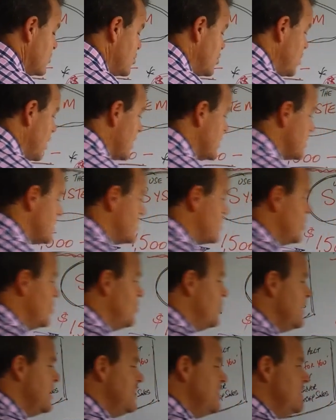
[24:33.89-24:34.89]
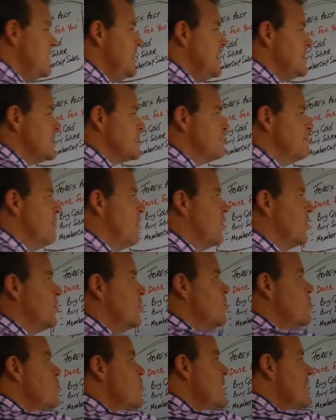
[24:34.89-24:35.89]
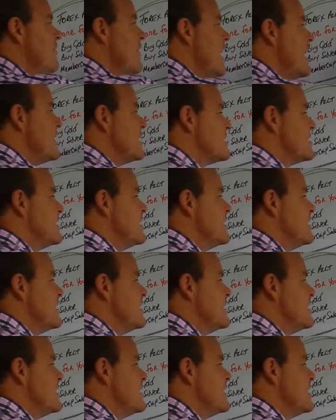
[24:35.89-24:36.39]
Just doing this model with our